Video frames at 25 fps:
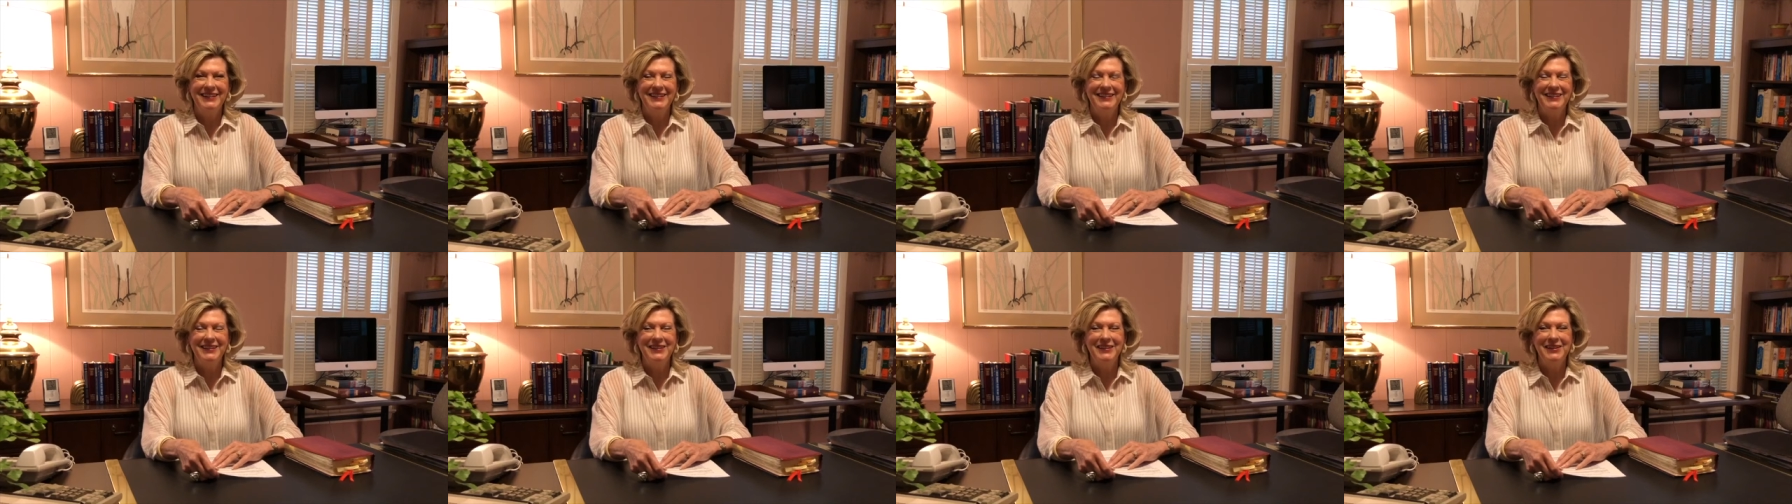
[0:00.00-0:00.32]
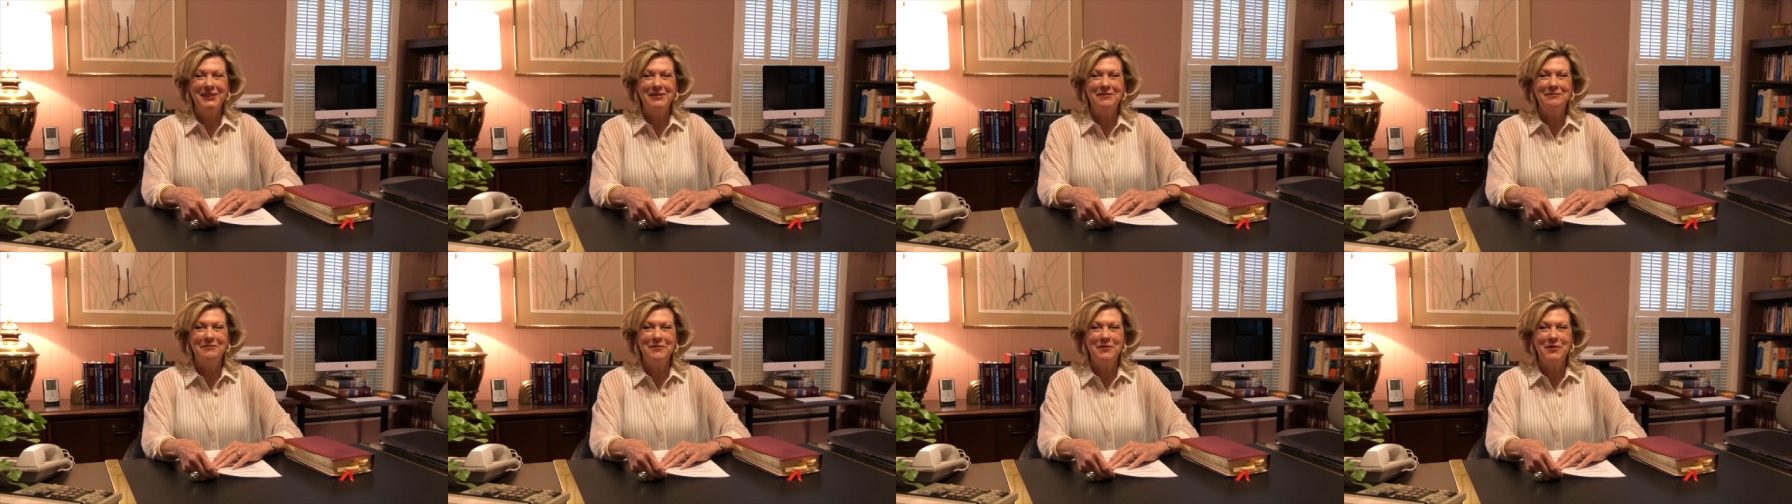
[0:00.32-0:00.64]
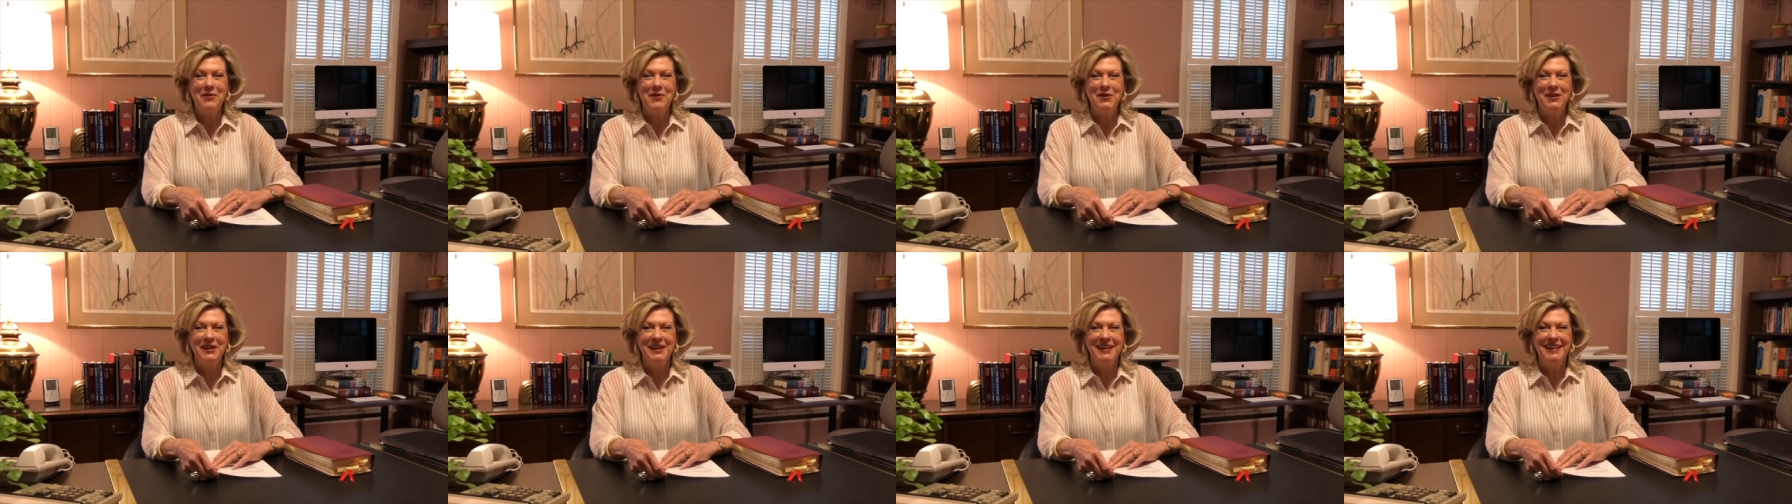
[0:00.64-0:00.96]
Good
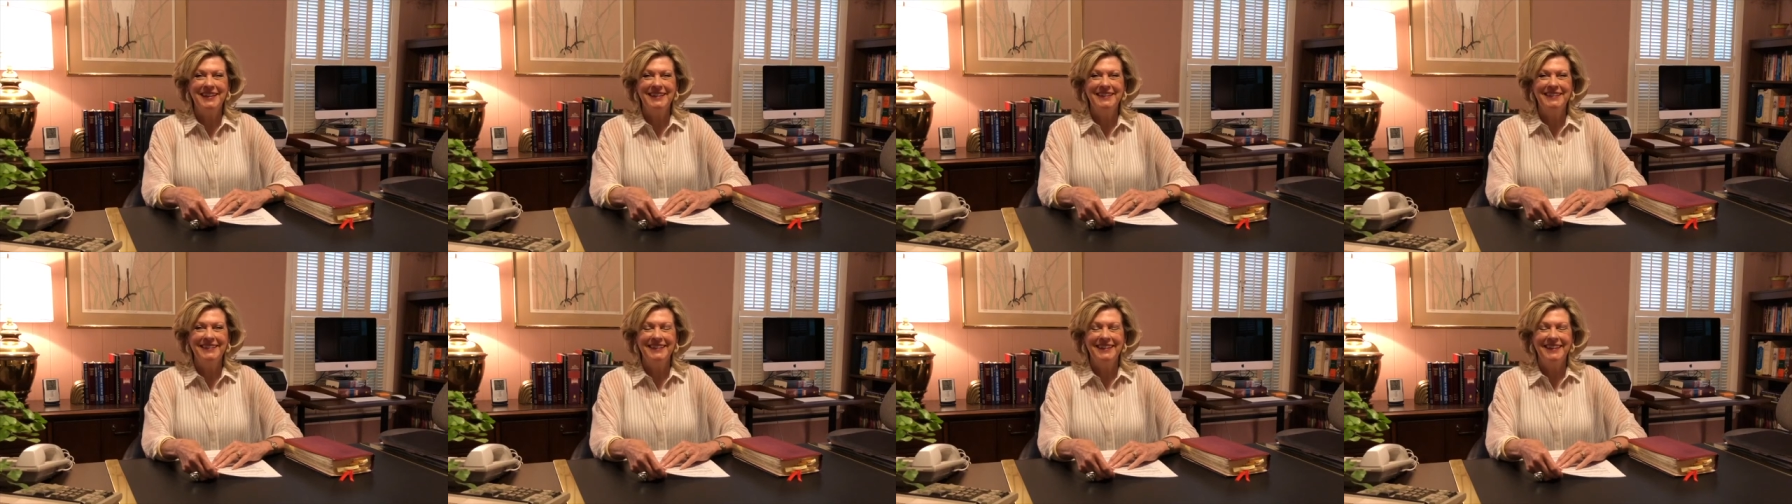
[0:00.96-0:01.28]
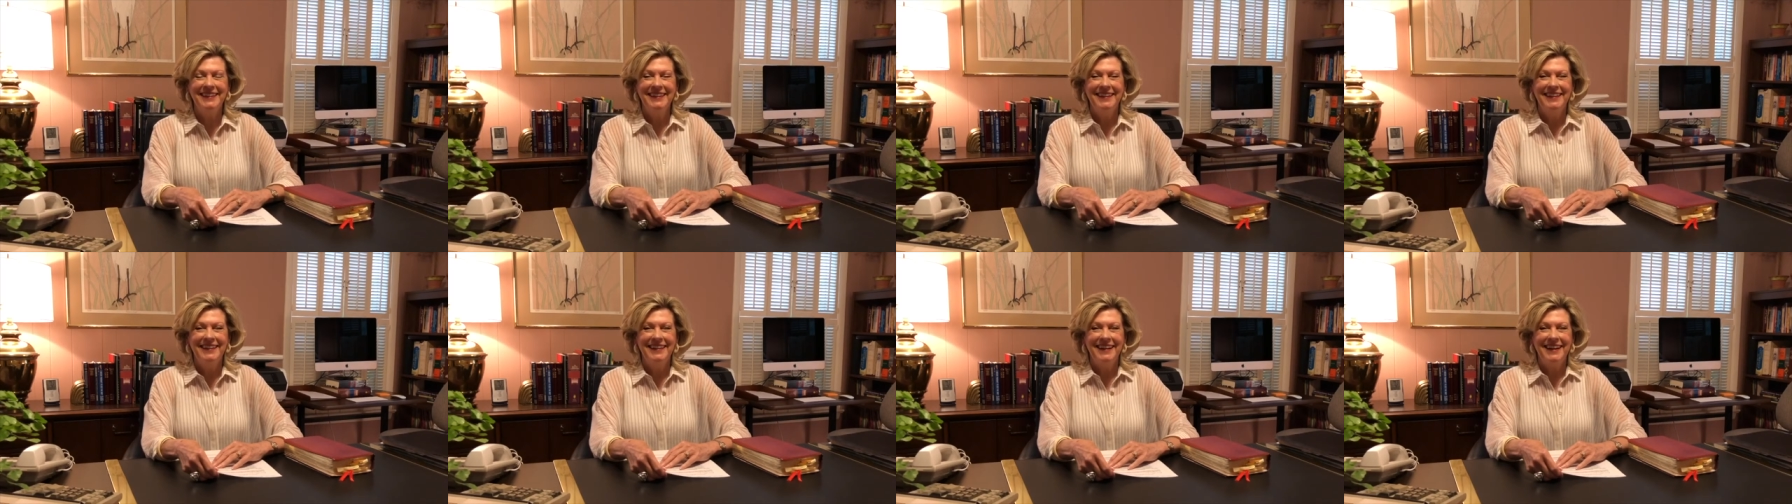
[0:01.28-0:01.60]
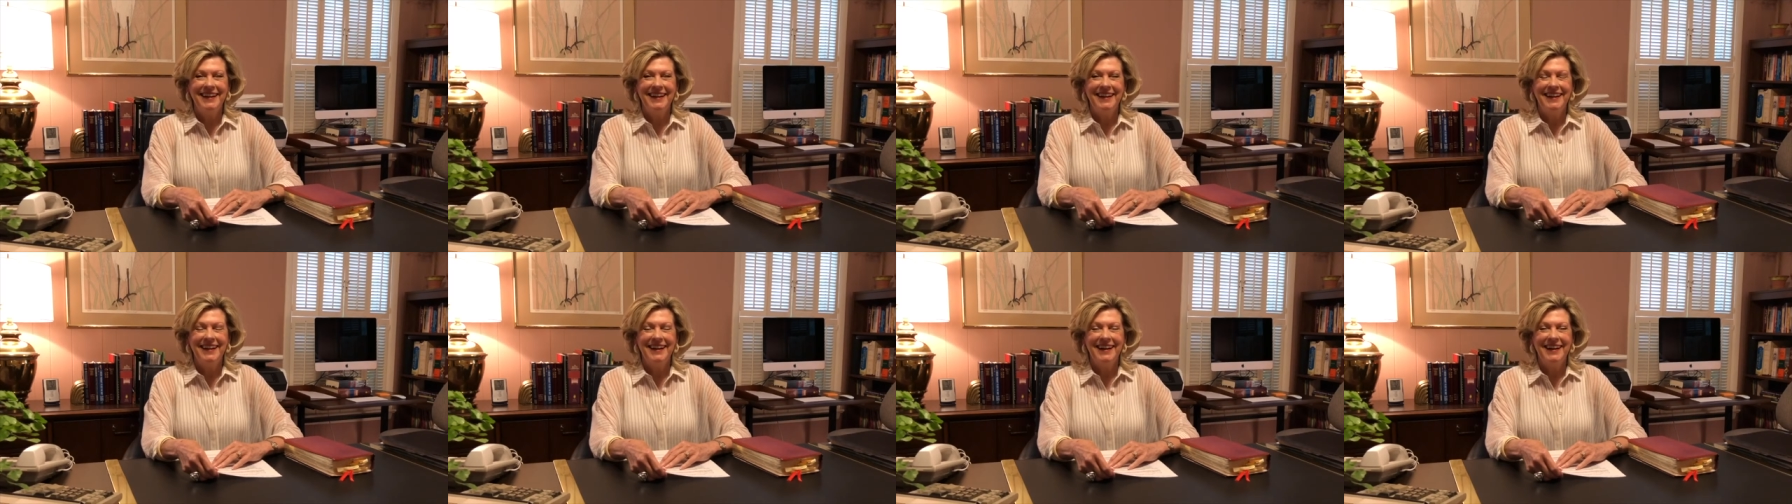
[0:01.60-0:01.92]
morning.
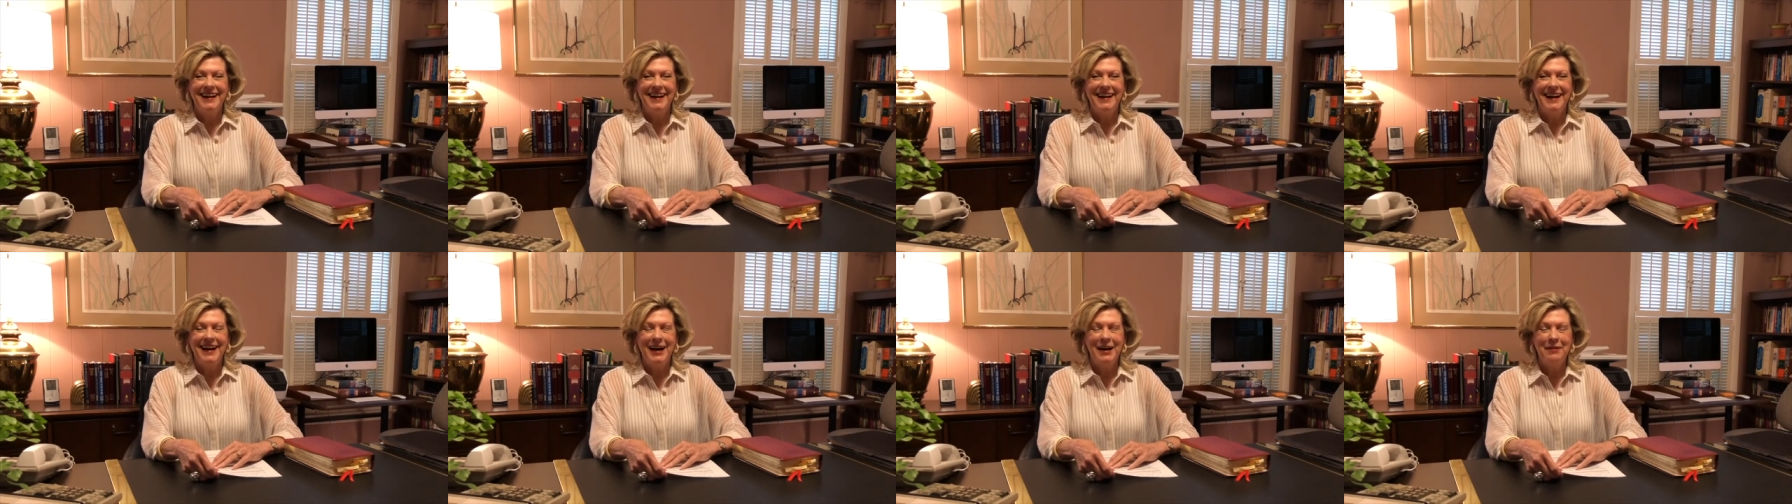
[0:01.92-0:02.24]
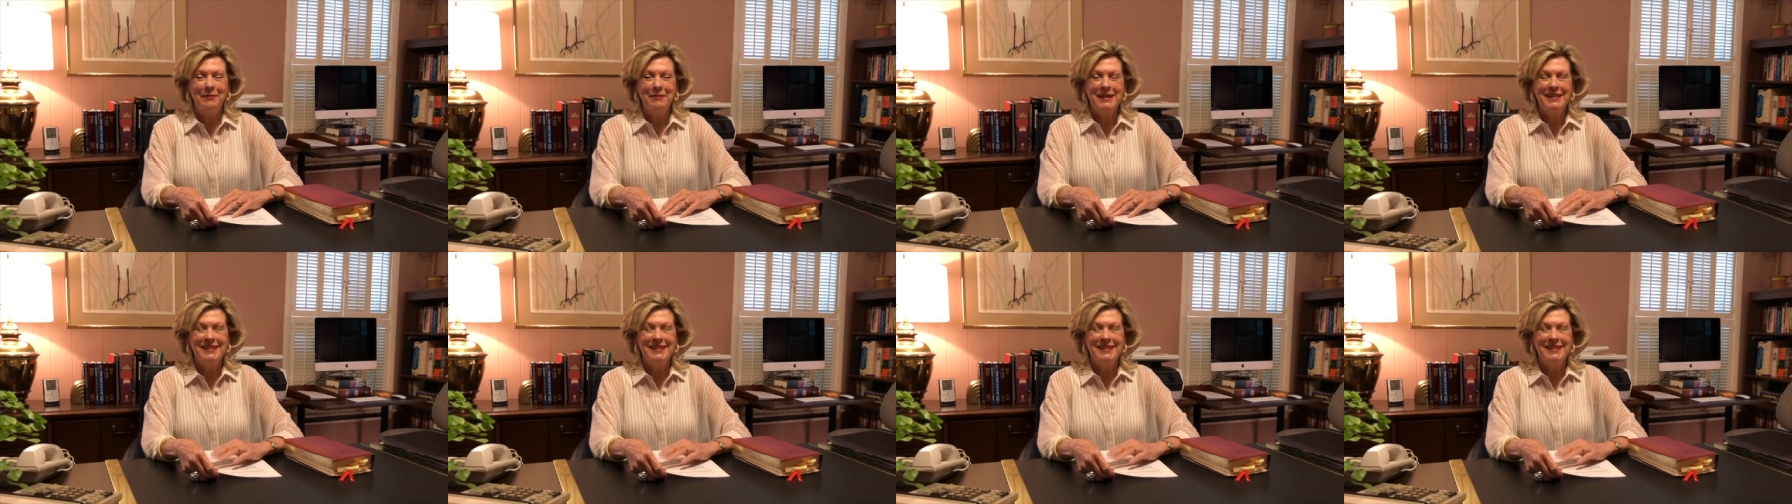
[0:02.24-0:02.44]
I'm